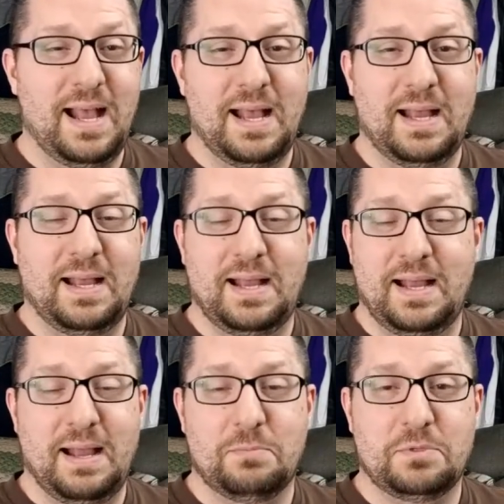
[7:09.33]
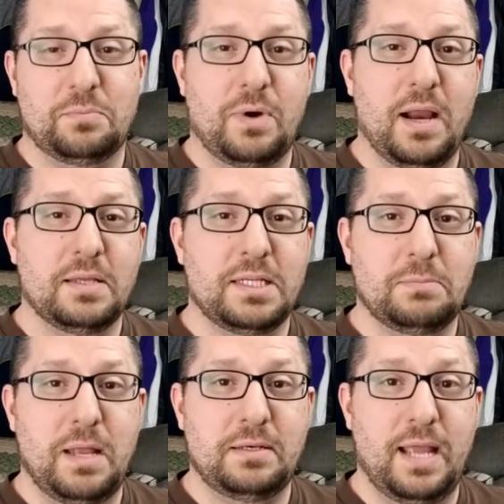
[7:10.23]
I'm surprised
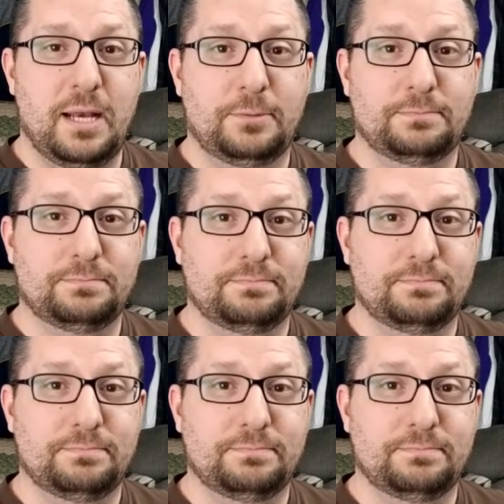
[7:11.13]
I'm not dead.